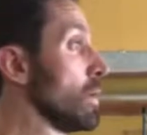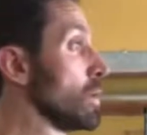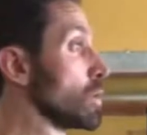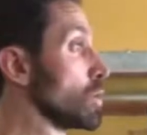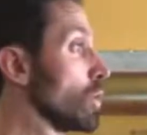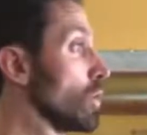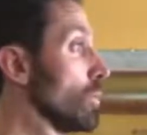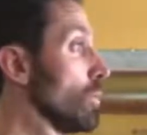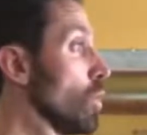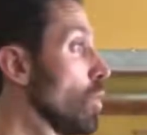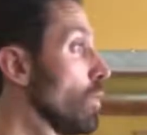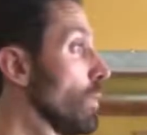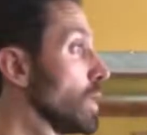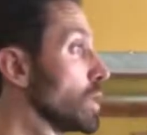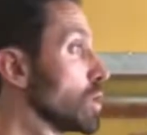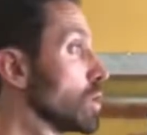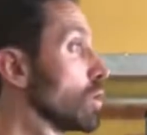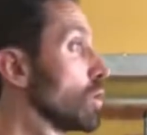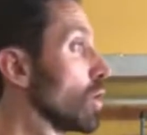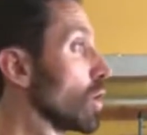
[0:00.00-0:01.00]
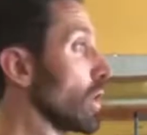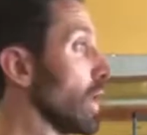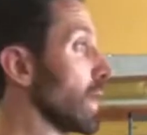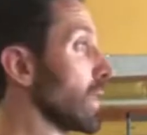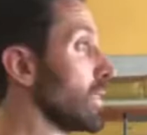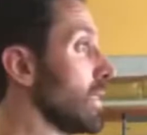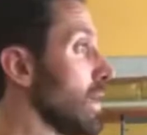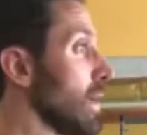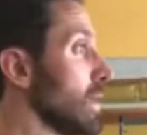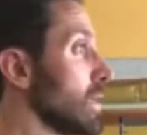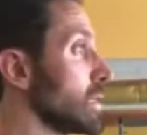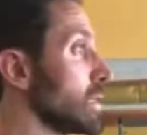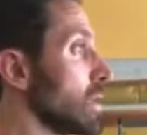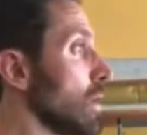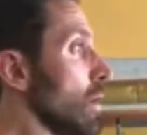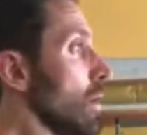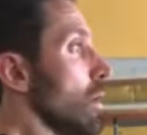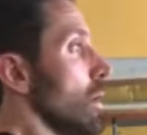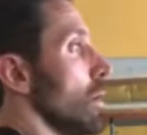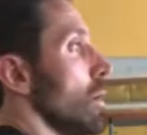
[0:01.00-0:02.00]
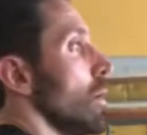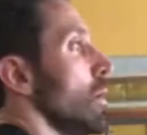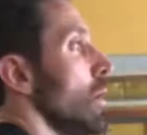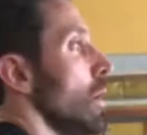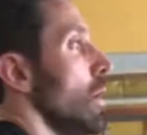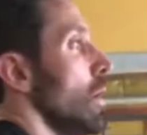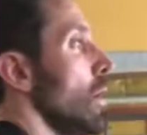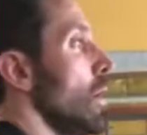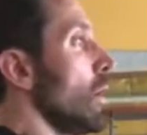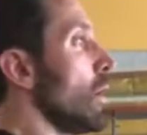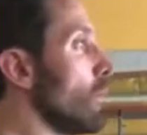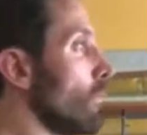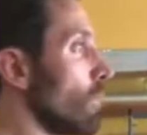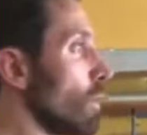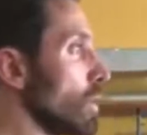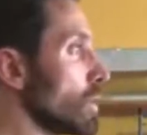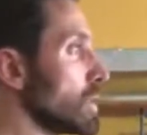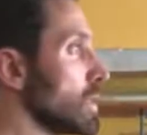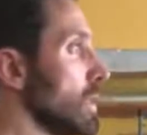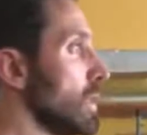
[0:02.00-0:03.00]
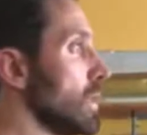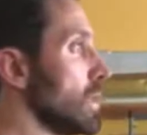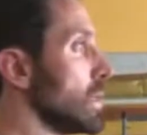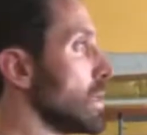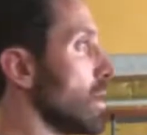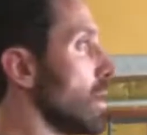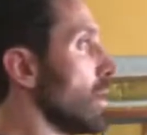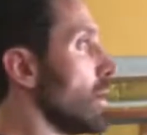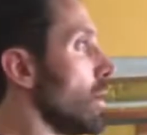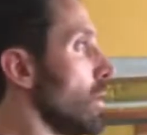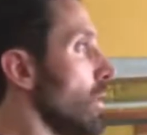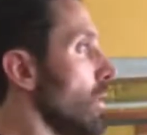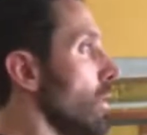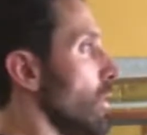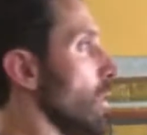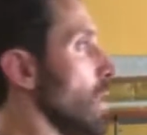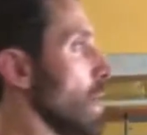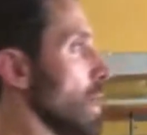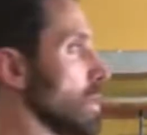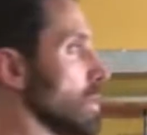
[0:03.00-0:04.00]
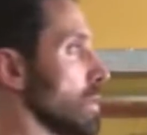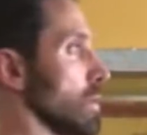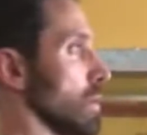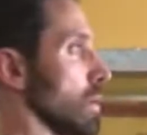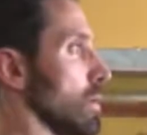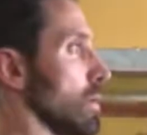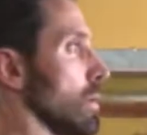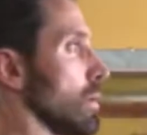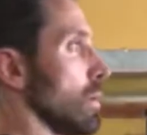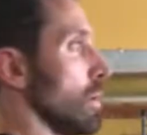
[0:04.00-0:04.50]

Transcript: So the movement should look like this versus this.